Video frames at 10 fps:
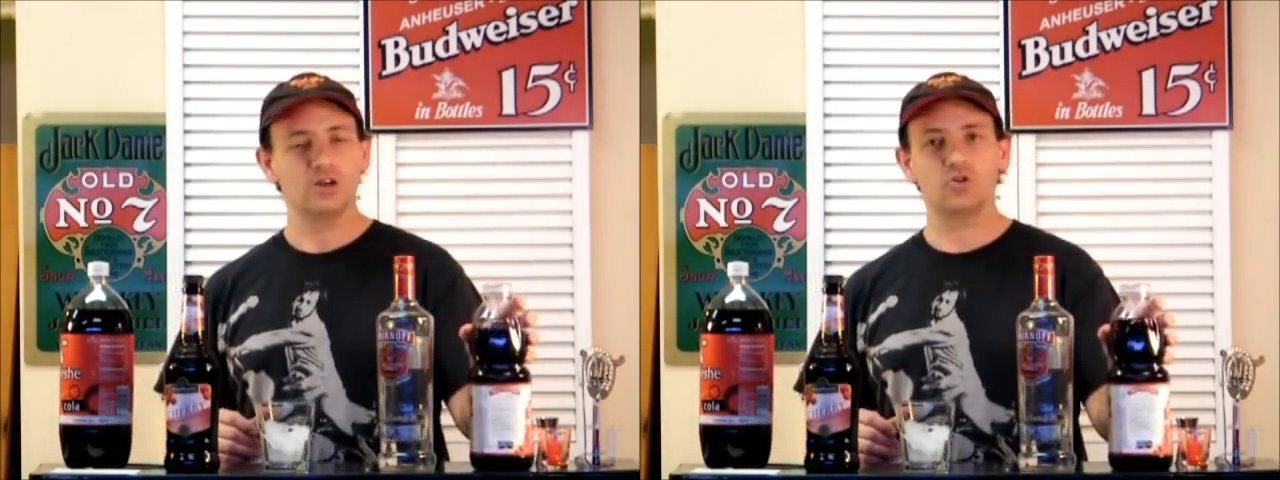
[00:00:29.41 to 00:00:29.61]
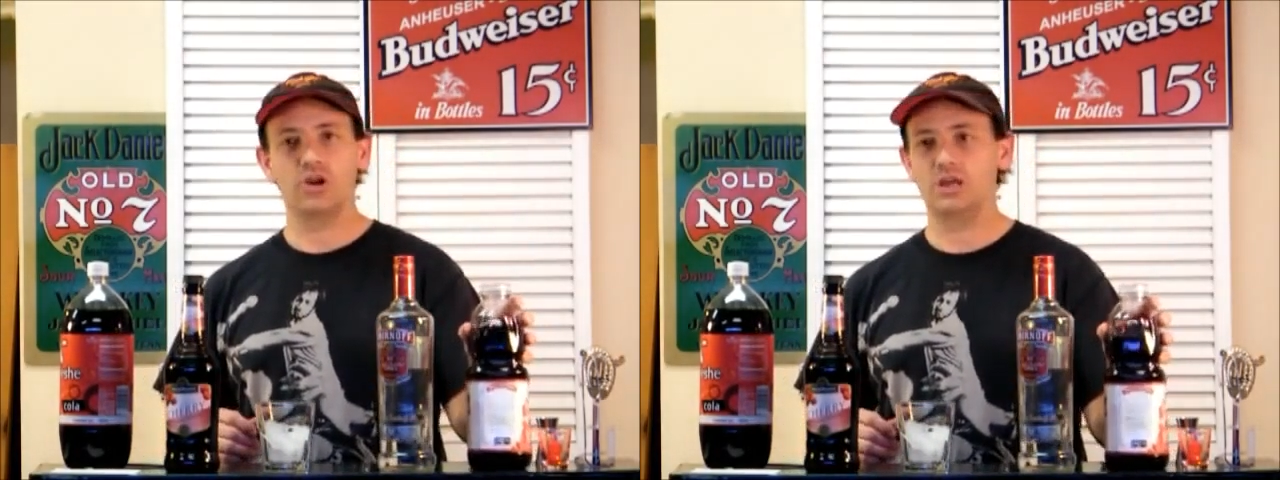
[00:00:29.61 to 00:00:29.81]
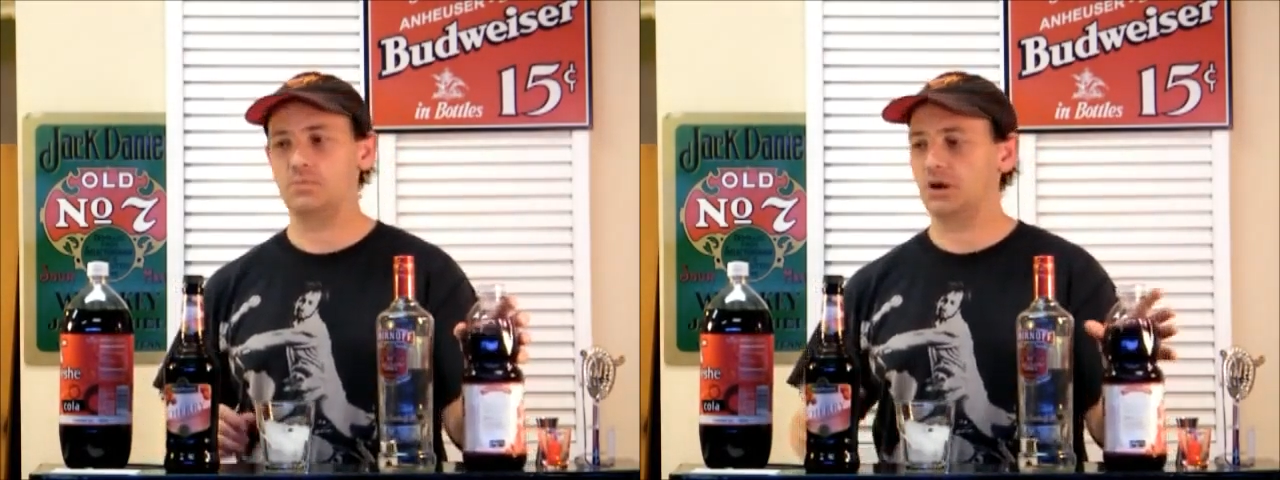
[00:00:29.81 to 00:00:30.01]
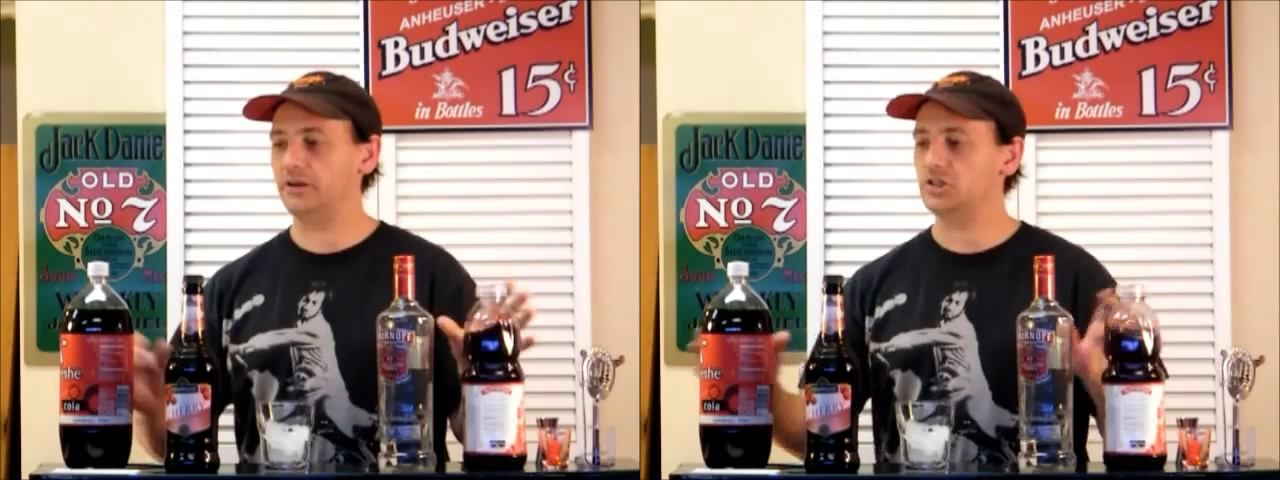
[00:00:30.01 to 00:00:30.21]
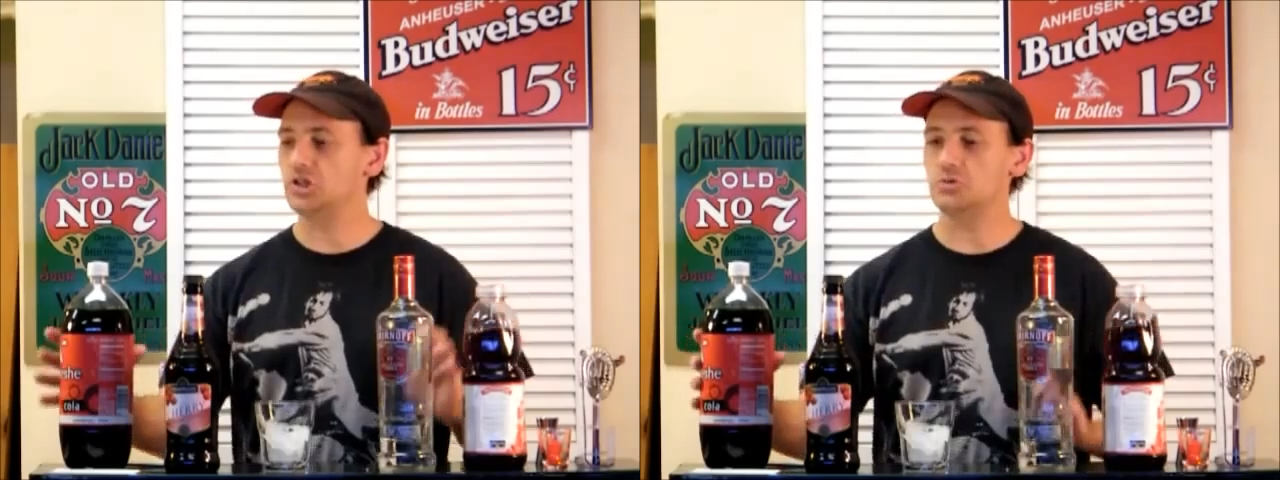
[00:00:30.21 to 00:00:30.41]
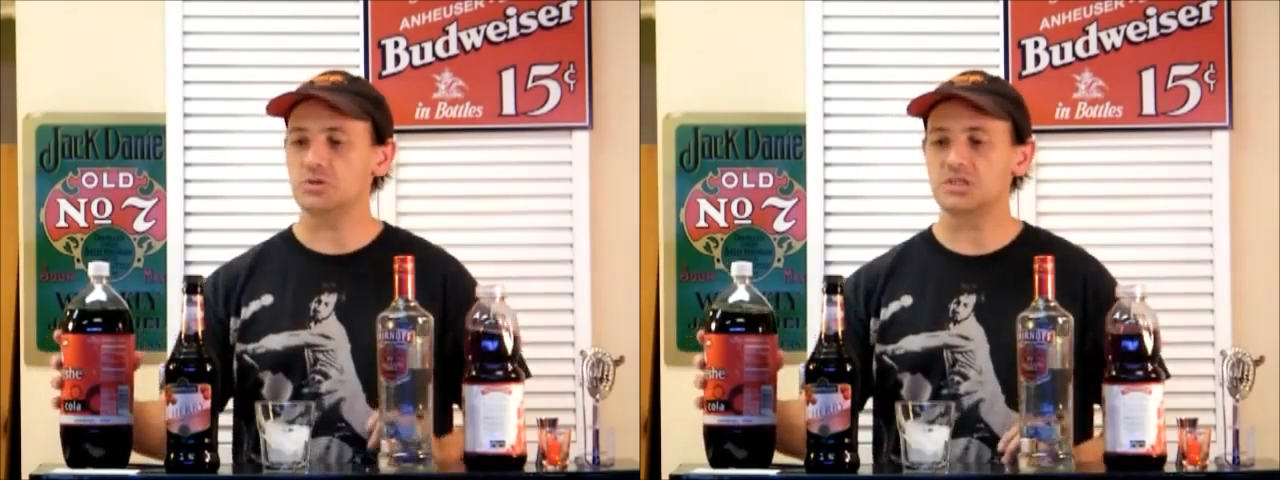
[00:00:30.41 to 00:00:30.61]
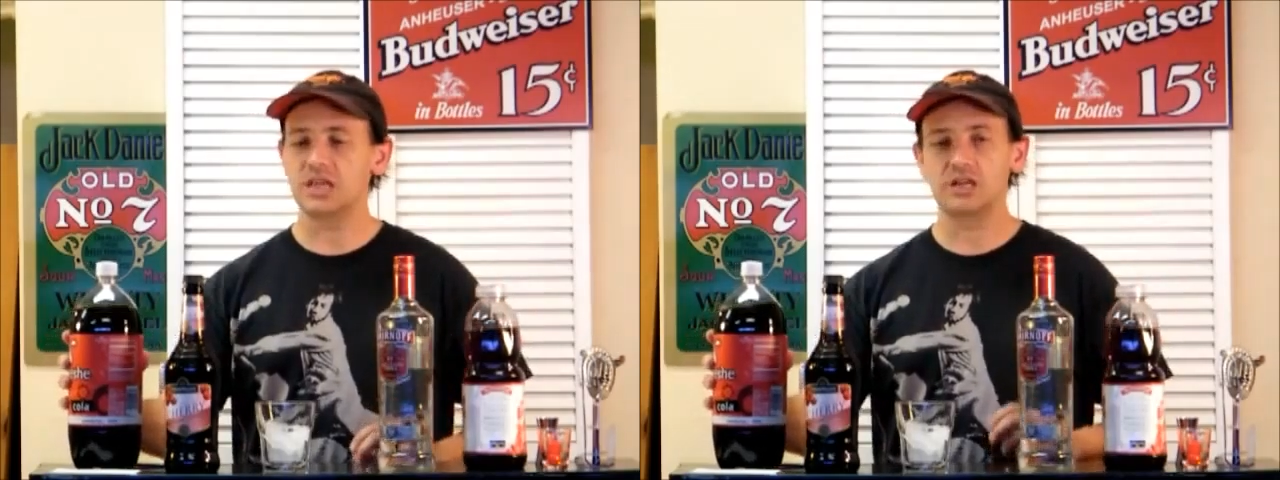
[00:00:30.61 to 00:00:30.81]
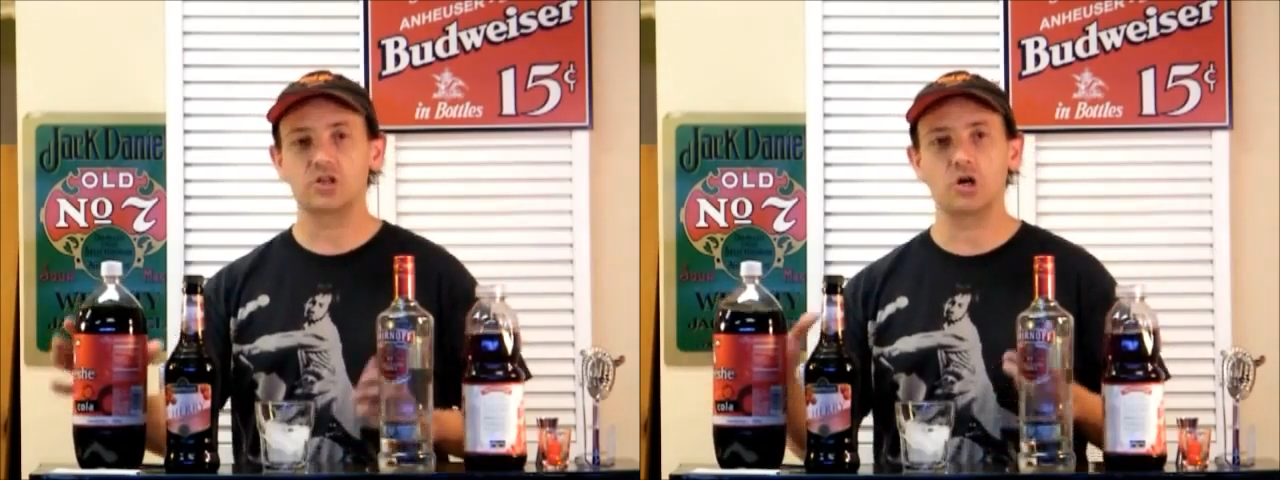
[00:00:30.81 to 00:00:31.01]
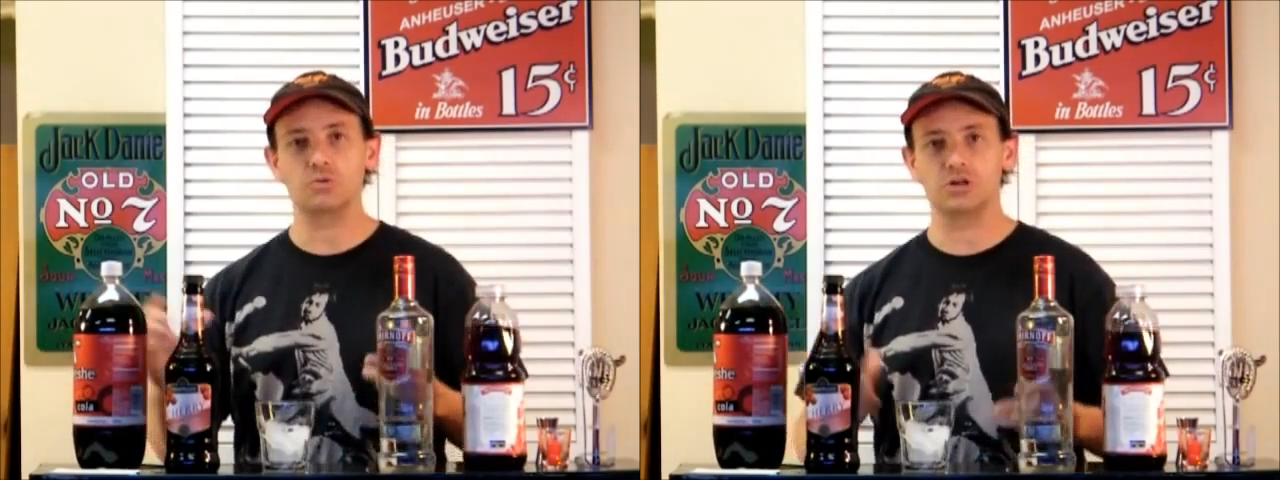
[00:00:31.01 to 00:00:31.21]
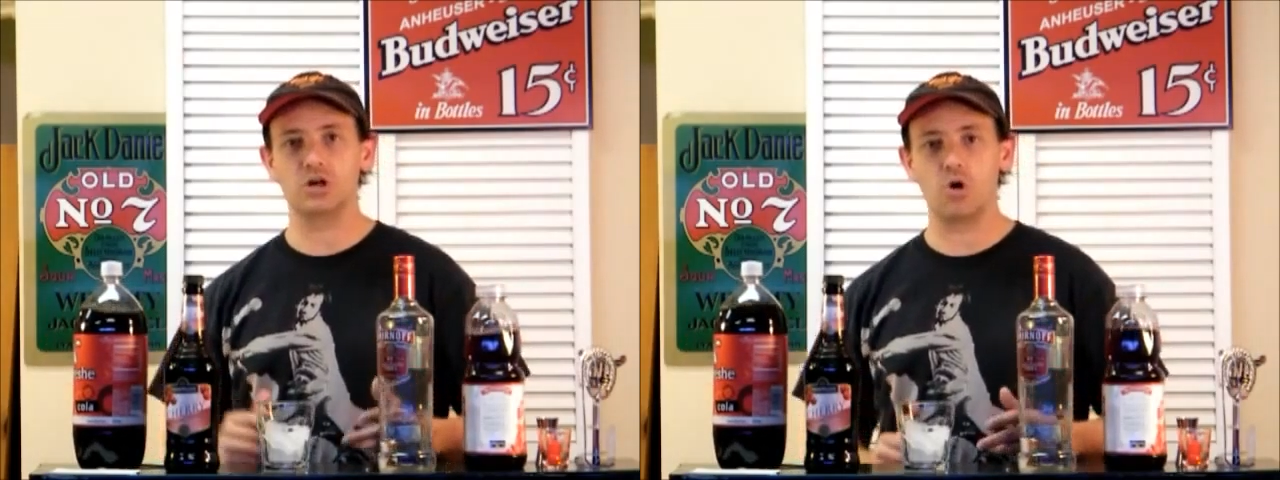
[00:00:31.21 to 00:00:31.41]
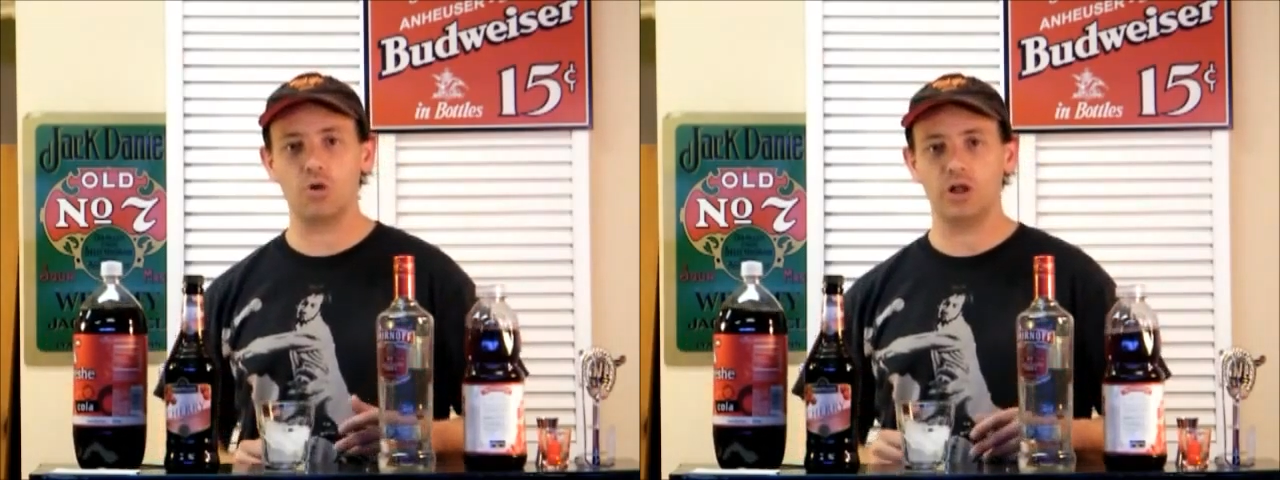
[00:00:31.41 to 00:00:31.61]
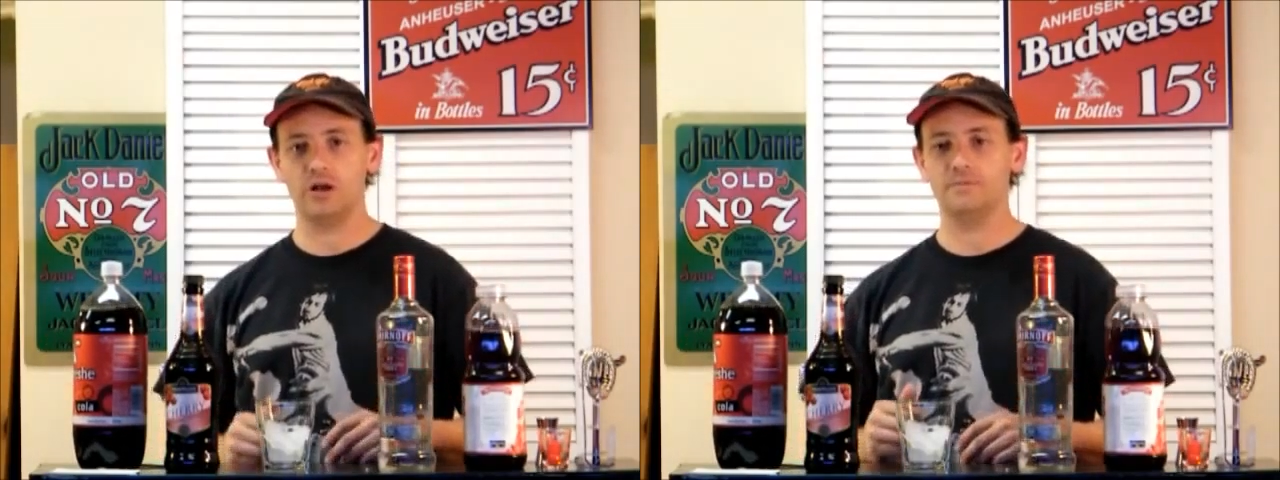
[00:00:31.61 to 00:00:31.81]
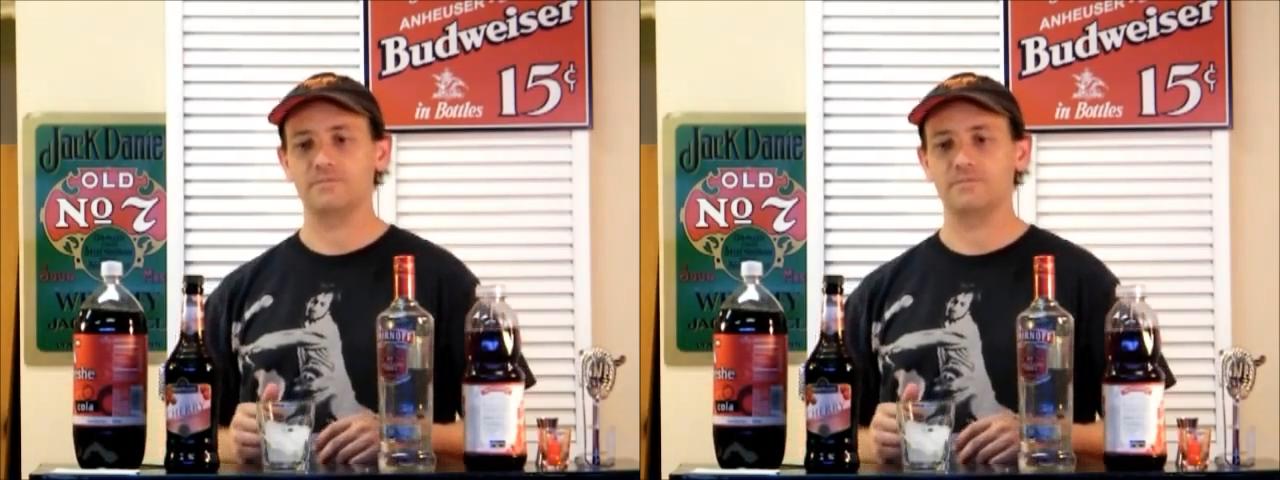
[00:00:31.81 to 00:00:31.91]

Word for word: cranberry juice, and Coca-Cola.